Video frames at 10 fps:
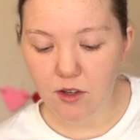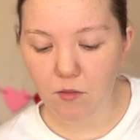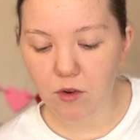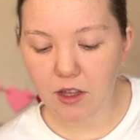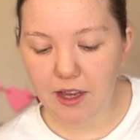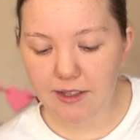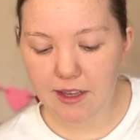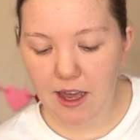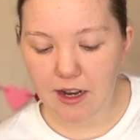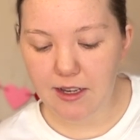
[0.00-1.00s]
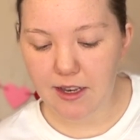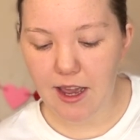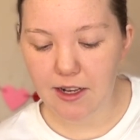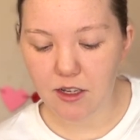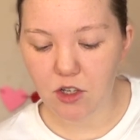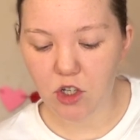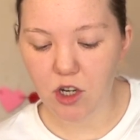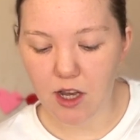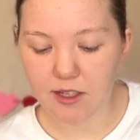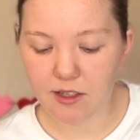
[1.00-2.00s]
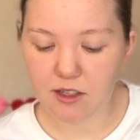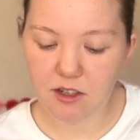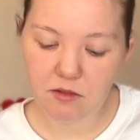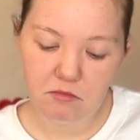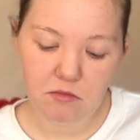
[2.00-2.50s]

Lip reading: I'm really excited today to just